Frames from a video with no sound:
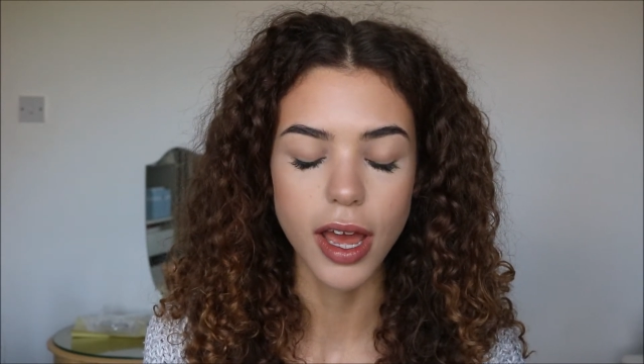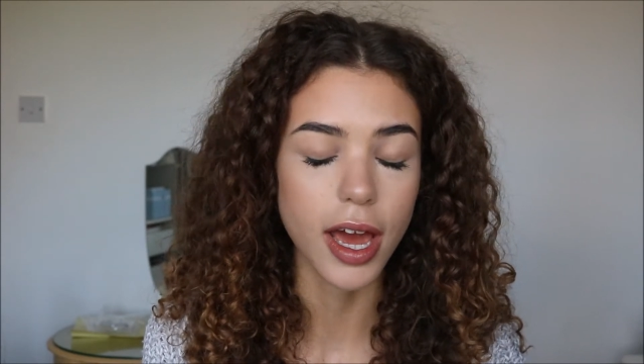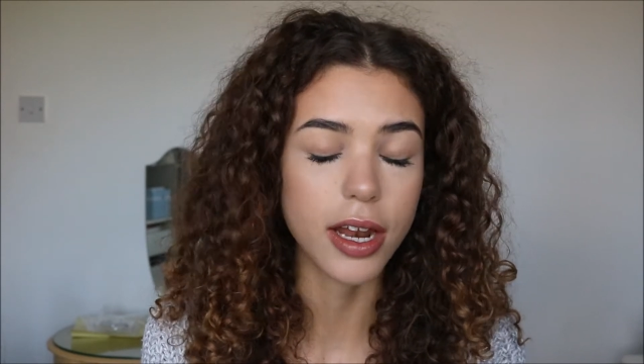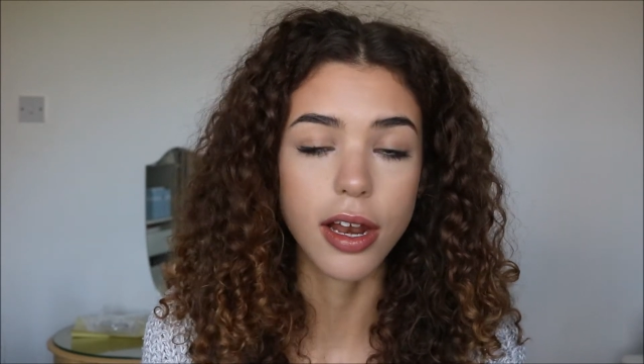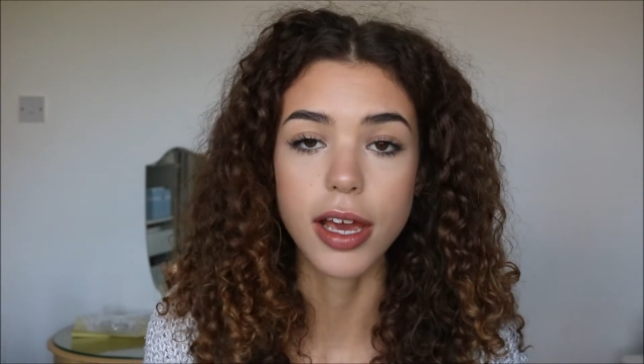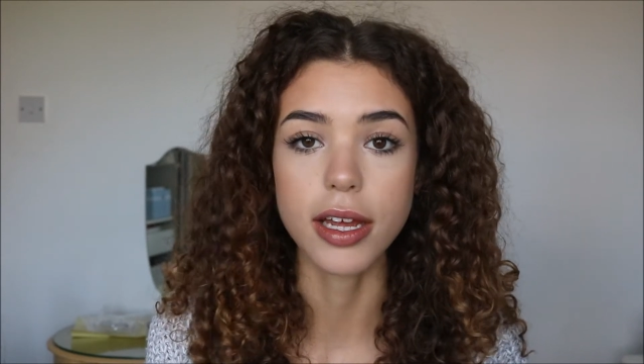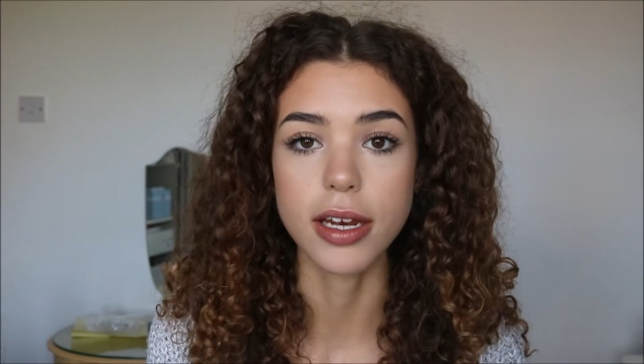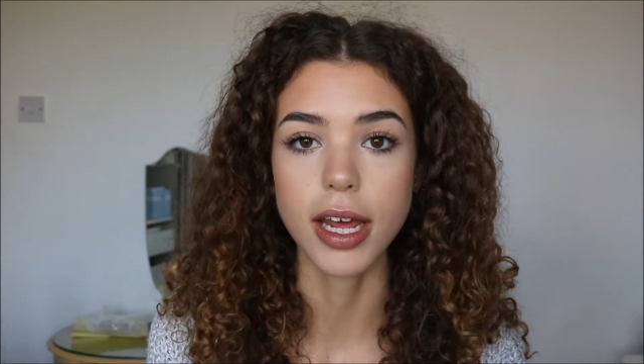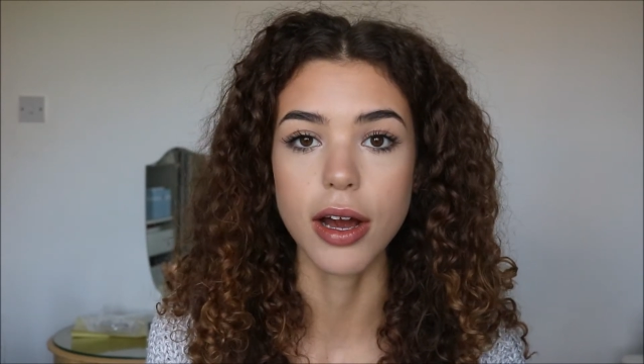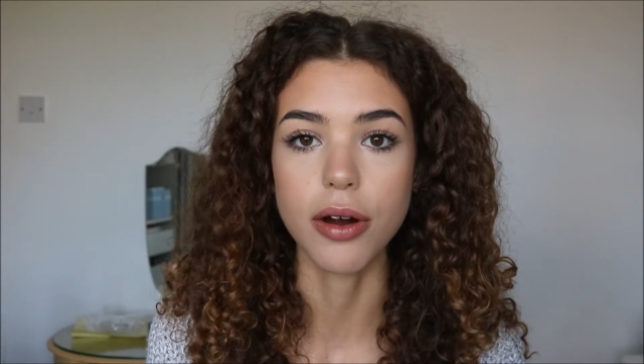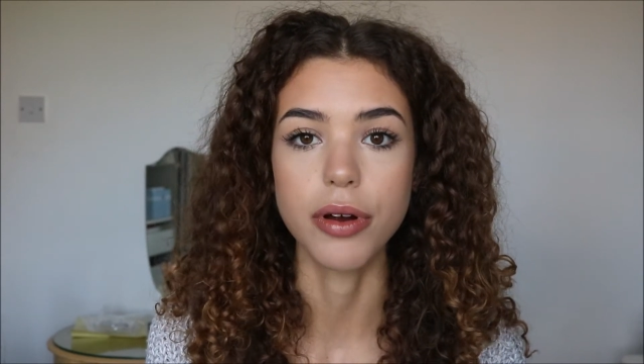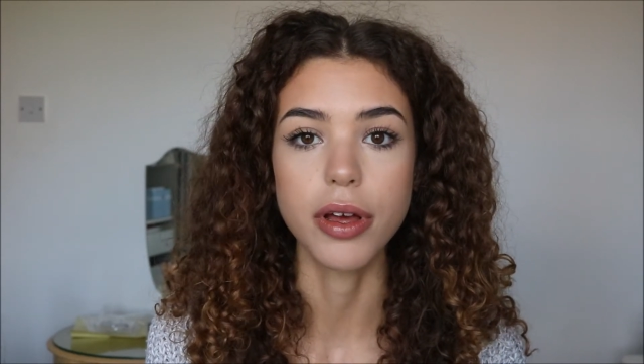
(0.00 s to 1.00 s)
And like
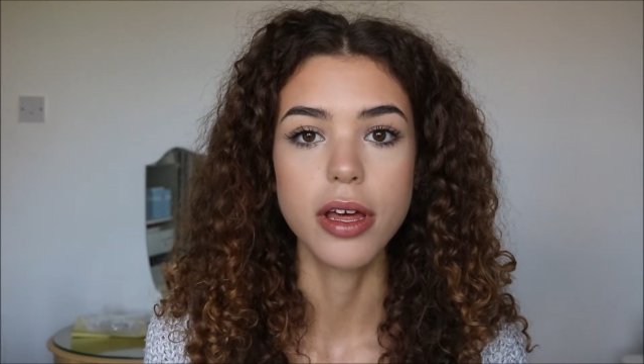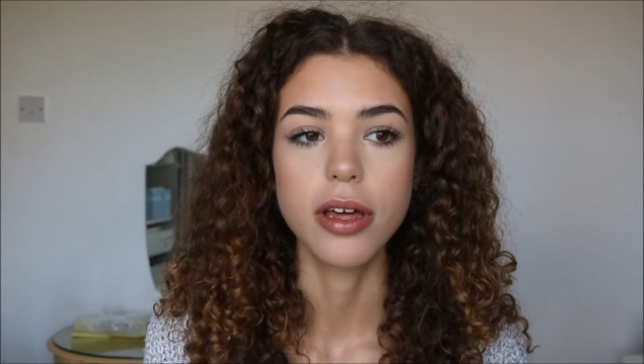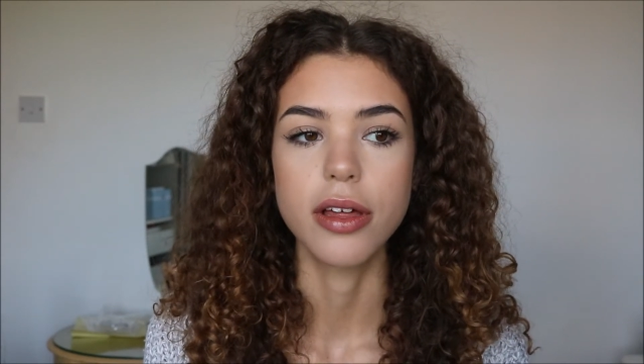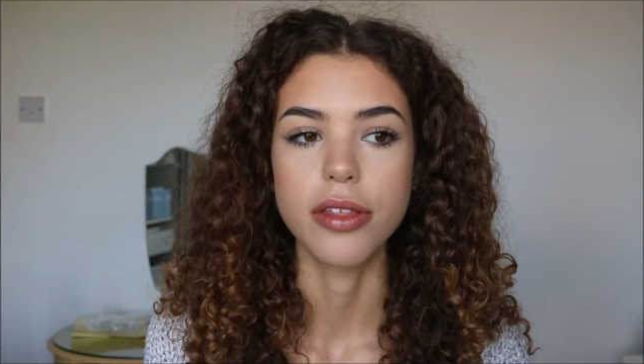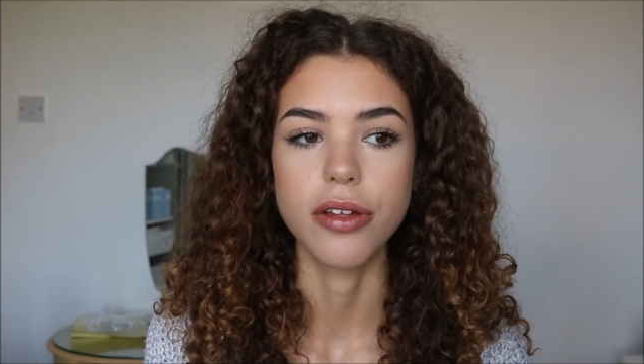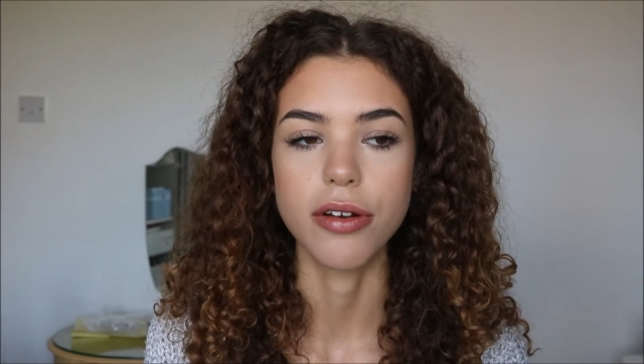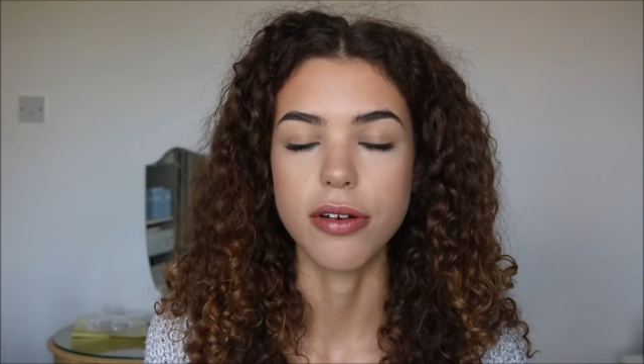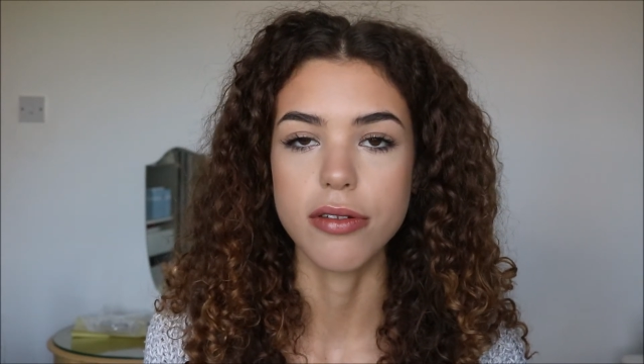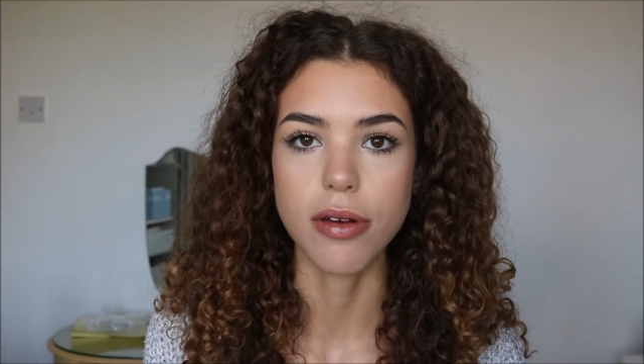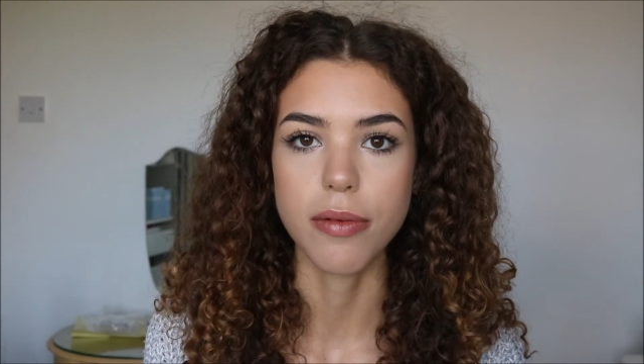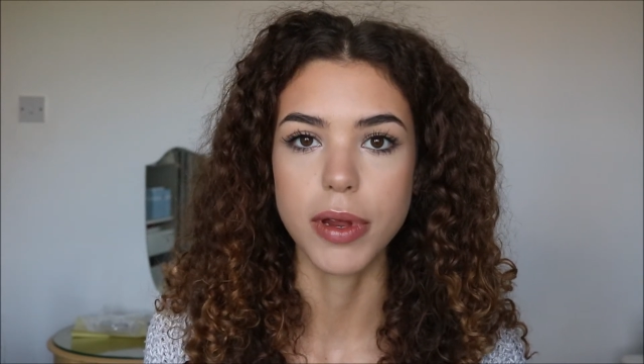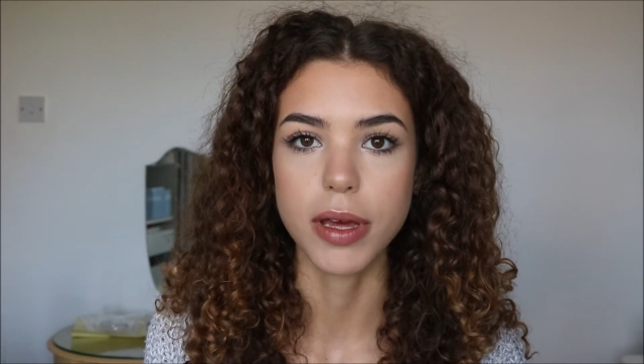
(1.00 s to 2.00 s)
now, there are
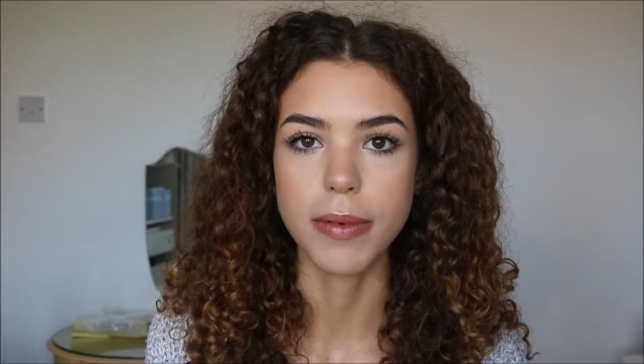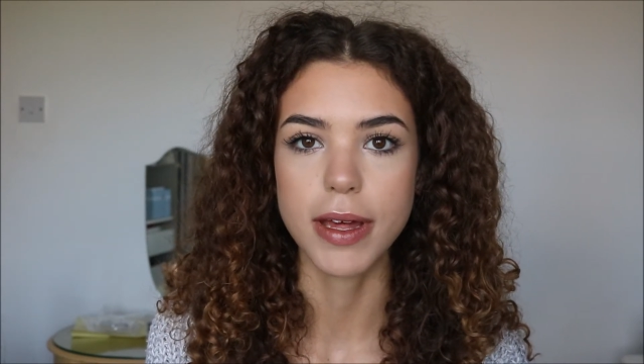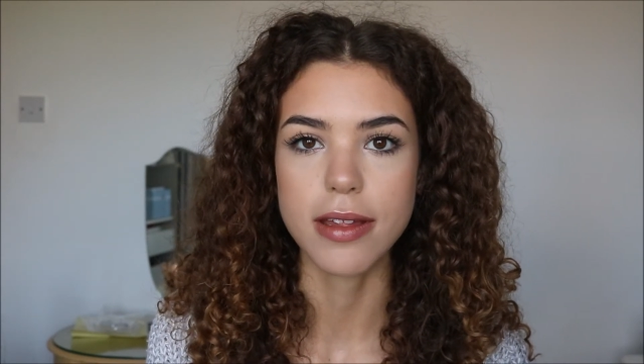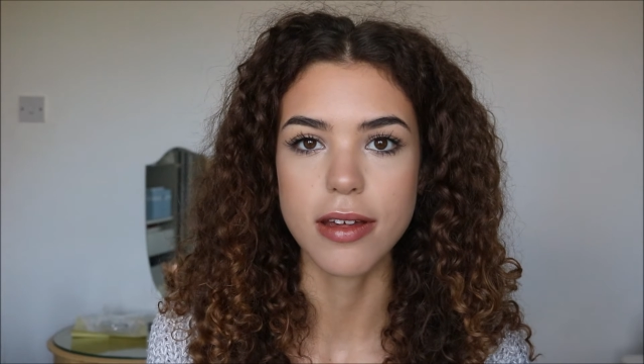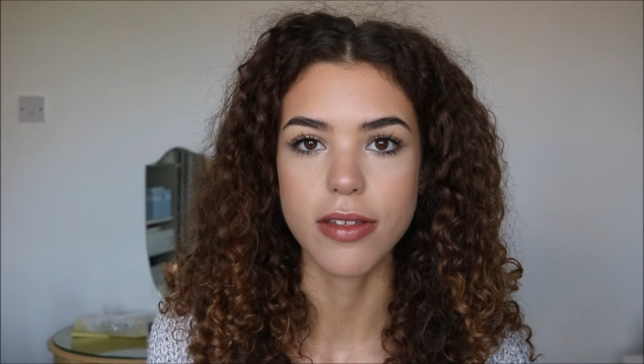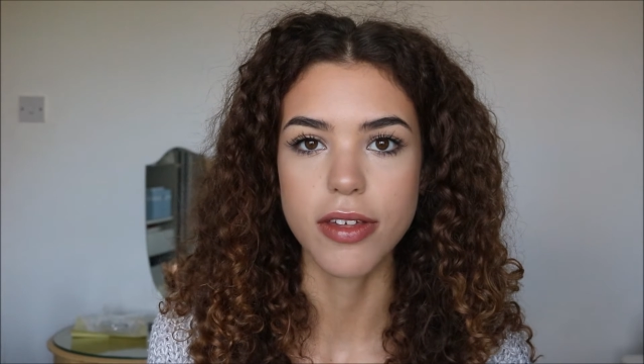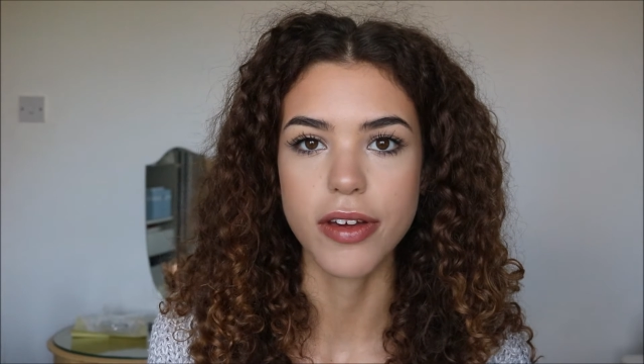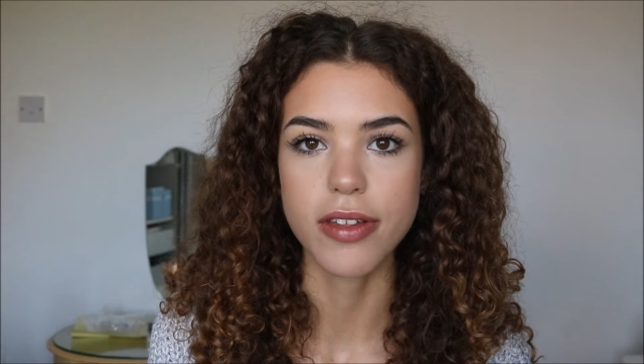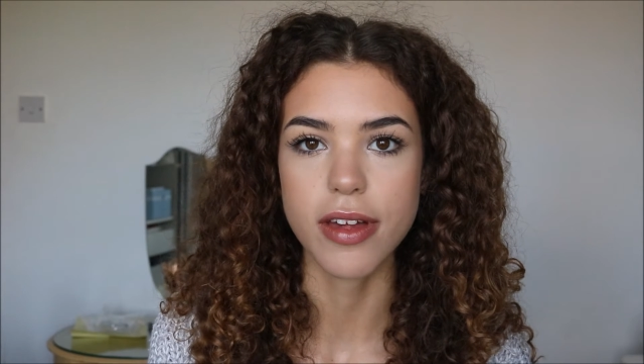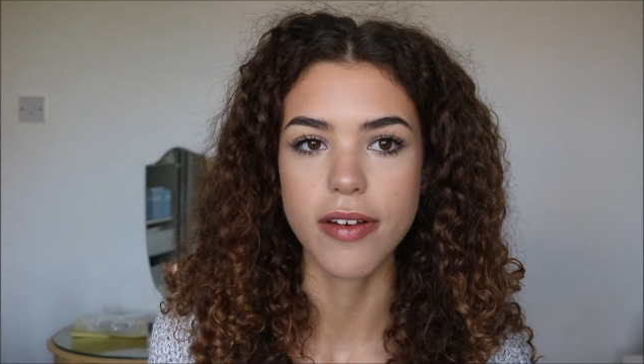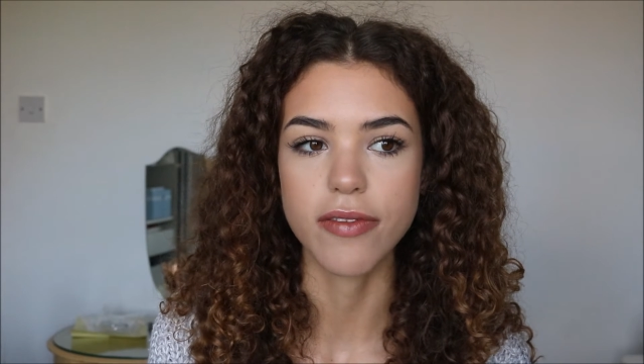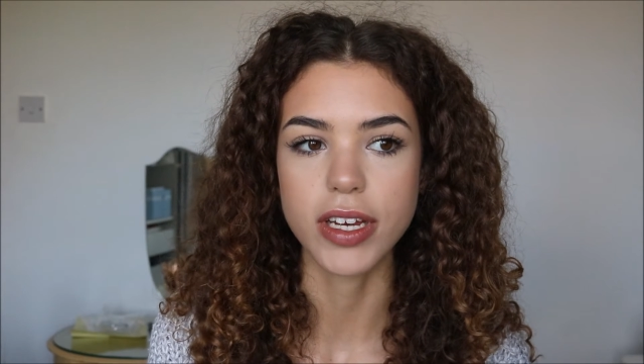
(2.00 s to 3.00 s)
so many amazing things
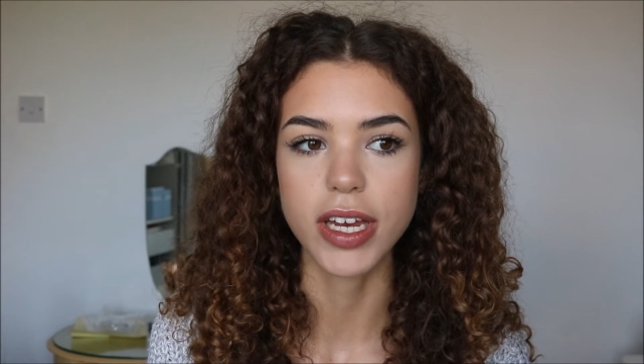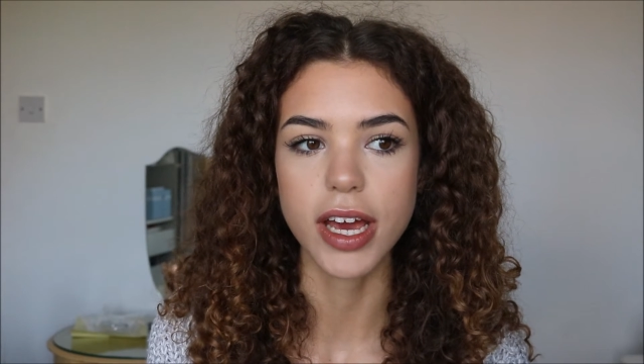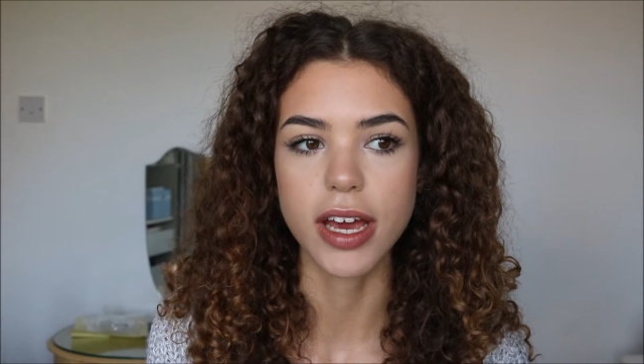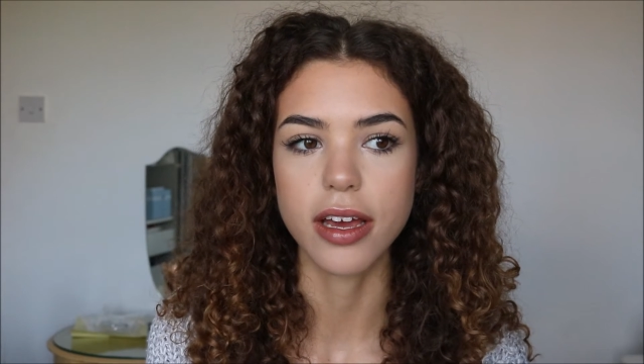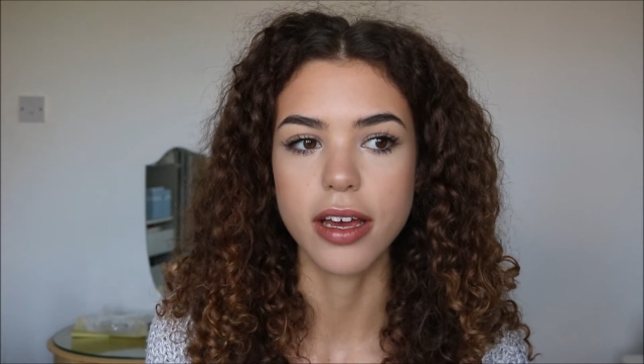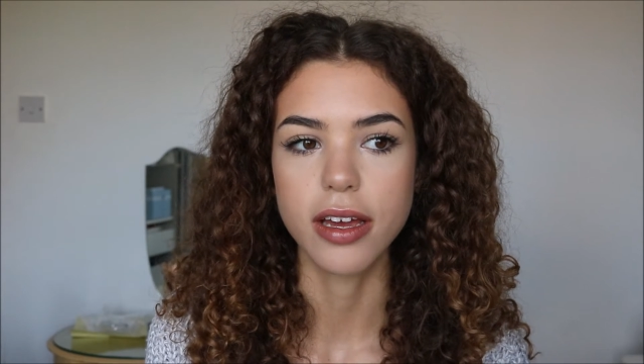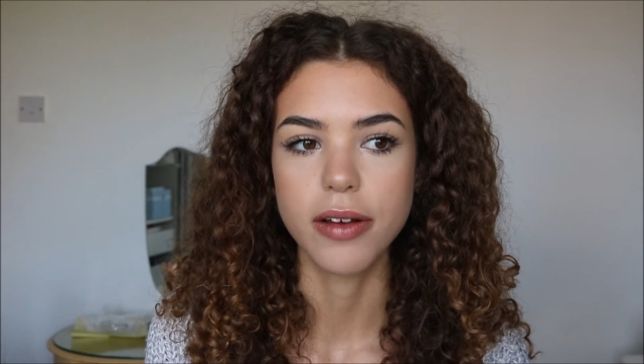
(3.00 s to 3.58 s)
every day.